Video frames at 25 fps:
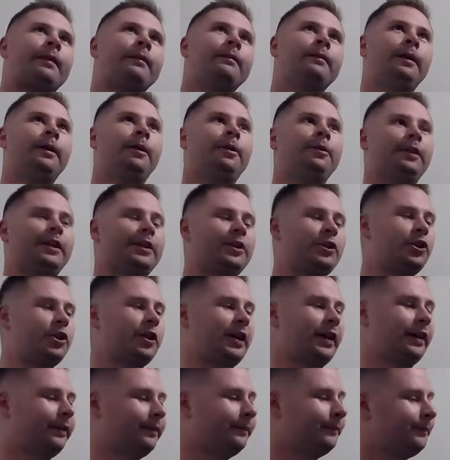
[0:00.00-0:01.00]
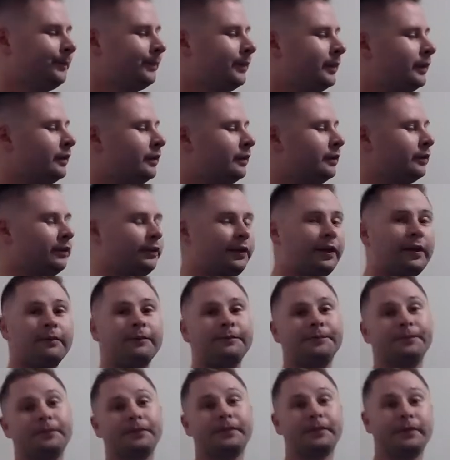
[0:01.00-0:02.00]
Holy shit! So
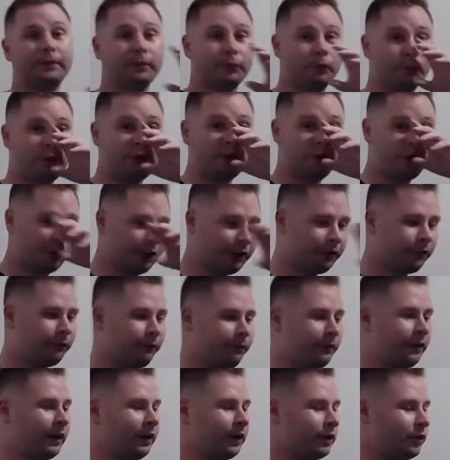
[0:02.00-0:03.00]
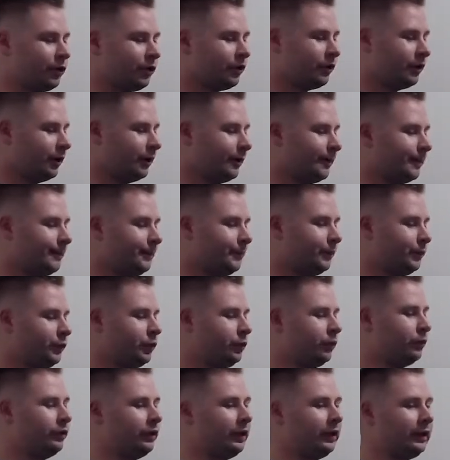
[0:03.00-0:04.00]
we just finished
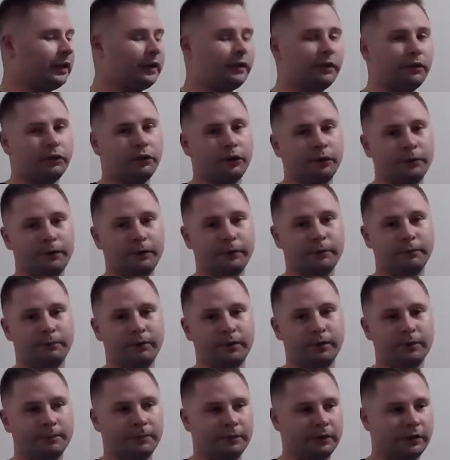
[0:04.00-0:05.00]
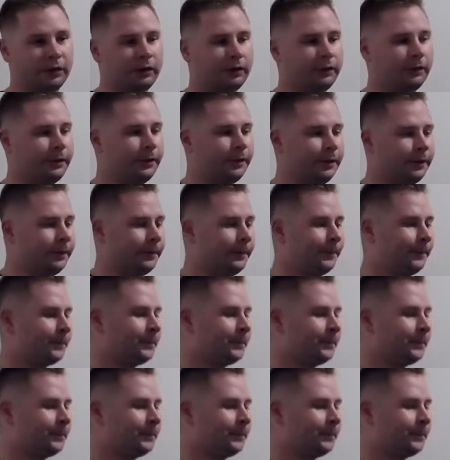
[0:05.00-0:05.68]
using that surface prep on the car.